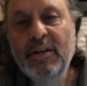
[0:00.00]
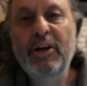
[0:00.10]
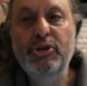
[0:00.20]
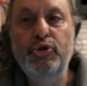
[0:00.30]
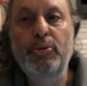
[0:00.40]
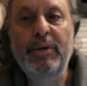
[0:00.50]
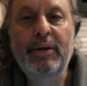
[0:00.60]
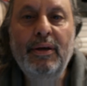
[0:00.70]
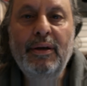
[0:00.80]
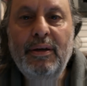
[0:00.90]
assuming
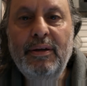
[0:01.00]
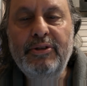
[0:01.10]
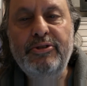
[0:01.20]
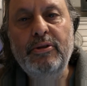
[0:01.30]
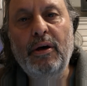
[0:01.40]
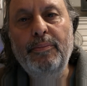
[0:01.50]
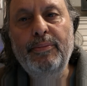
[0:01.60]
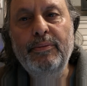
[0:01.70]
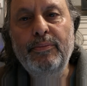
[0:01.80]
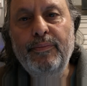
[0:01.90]
it's stopped, but